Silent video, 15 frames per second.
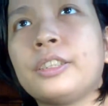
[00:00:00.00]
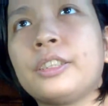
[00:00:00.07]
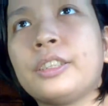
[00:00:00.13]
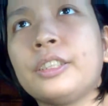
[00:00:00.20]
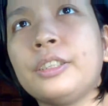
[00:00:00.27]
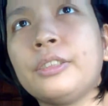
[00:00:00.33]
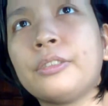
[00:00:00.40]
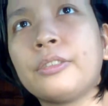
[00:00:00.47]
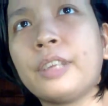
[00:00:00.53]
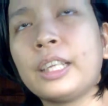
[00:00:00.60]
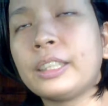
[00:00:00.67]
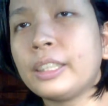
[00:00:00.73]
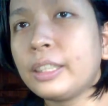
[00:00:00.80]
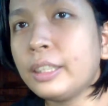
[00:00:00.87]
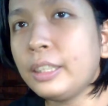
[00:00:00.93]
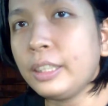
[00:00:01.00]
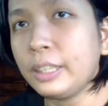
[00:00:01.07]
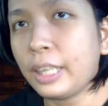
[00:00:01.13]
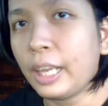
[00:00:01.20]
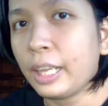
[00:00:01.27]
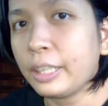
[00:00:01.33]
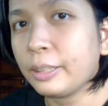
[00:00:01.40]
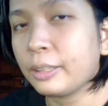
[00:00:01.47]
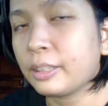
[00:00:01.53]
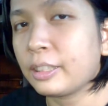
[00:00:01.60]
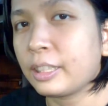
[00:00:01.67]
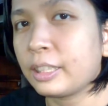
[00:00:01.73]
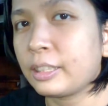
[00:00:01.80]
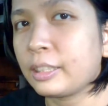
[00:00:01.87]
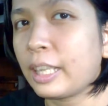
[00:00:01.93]
theoretically, yeah, it
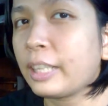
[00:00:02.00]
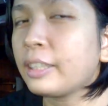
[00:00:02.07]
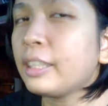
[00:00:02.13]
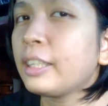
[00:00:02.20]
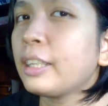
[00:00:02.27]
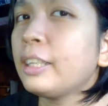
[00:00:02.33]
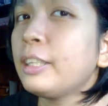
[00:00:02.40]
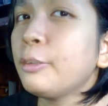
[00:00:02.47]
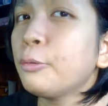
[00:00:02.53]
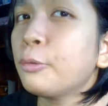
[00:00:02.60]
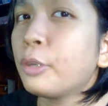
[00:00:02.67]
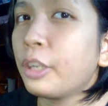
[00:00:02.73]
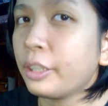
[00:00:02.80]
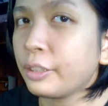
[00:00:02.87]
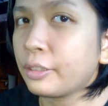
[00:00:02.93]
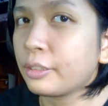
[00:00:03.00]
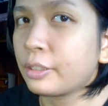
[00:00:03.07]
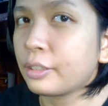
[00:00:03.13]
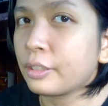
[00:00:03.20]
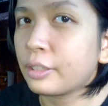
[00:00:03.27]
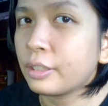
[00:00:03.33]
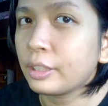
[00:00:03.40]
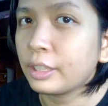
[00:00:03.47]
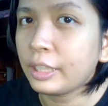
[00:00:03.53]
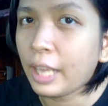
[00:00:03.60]
technically works.